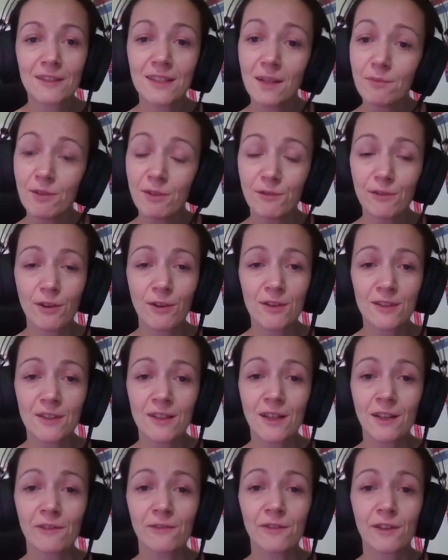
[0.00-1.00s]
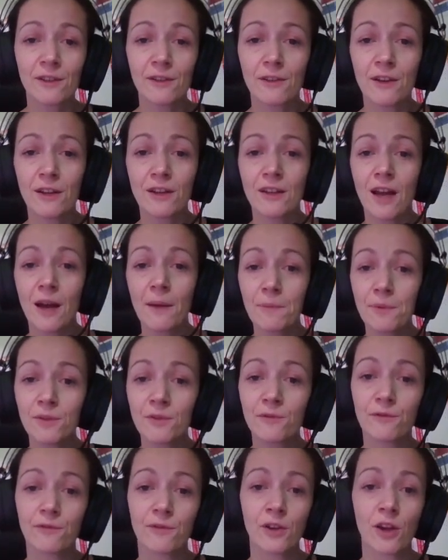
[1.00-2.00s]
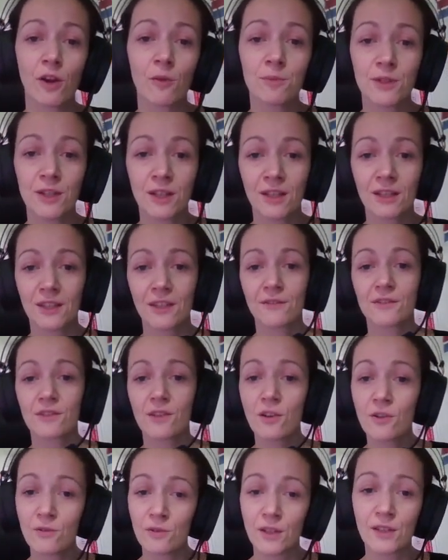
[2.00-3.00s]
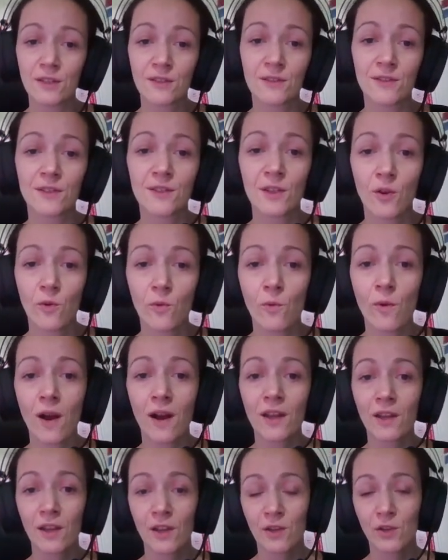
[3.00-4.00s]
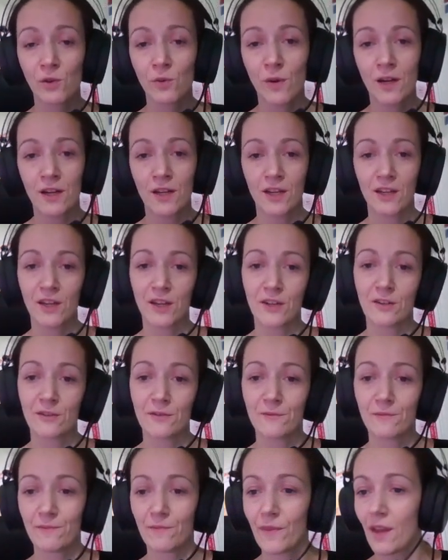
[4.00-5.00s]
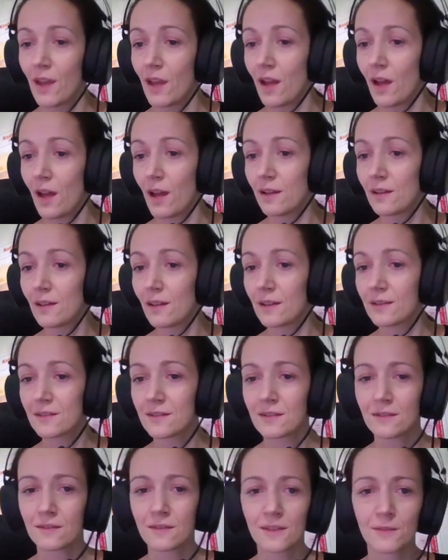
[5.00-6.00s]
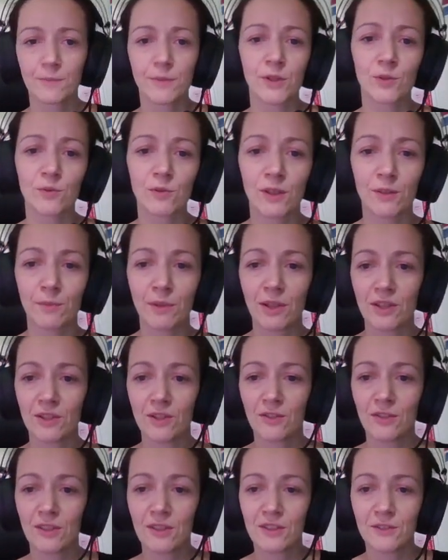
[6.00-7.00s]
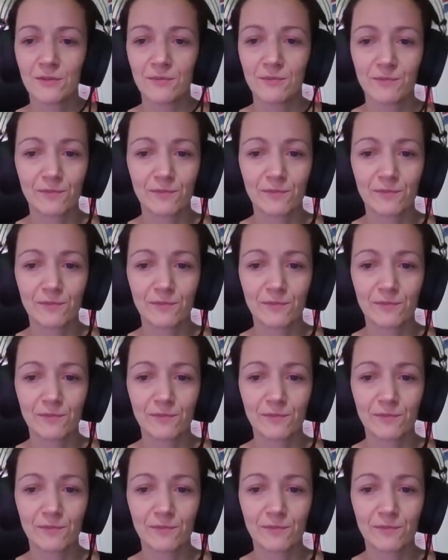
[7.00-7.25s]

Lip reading: somewhere for yourself up to 3 objectives or reasons why you are here. And let's spend 1 minute on it.